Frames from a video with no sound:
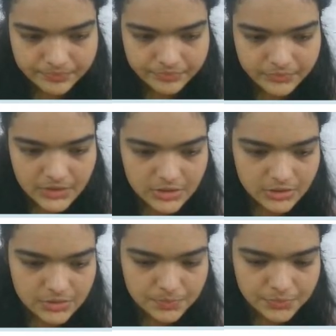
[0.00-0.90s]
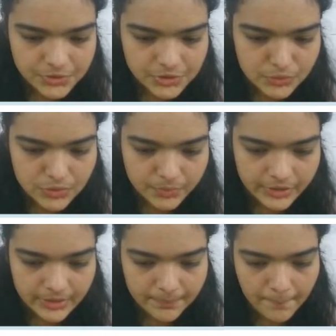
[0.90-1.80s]
This looks so
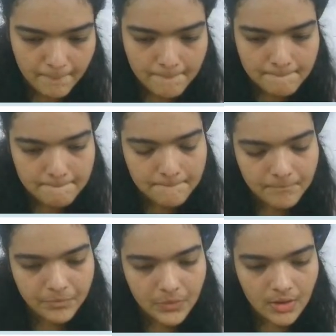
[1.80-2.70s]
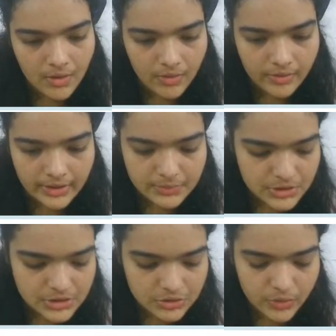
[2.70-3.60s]
pretty. Alright, we're
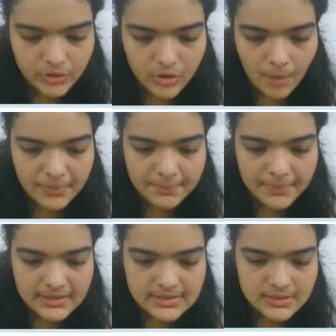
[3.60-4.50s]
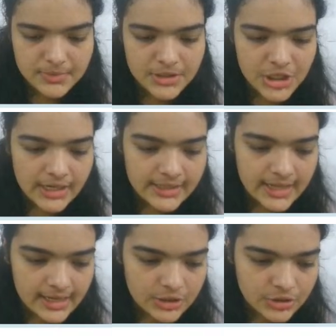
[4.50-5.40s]
just going to copy and paste this image,
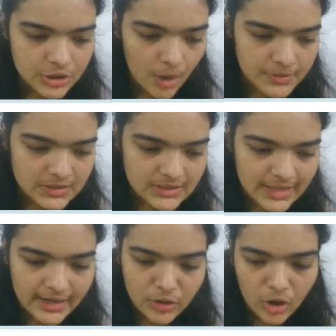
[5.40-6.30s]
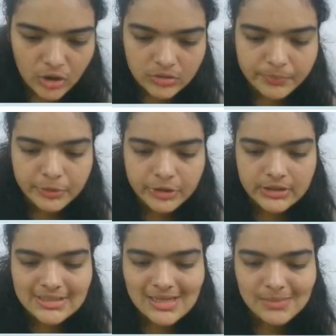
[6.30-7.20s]
take it to the opposite side, not put it in
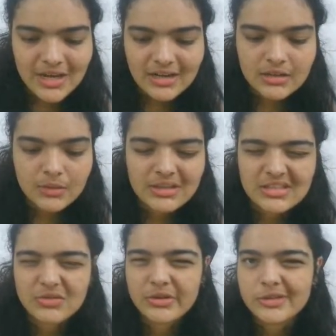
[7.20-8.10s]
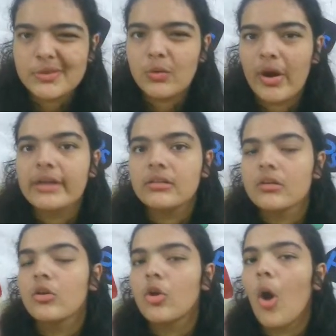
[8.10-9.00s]
the same side, otherwise it's going to be quite
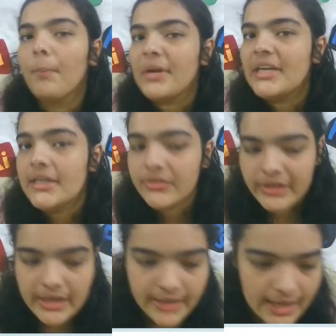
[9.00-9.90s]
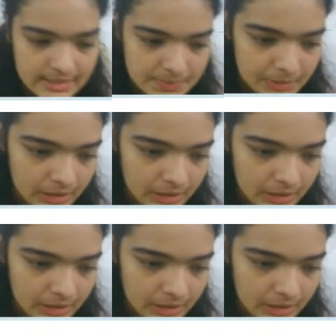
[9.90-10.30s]
copied and recognizable.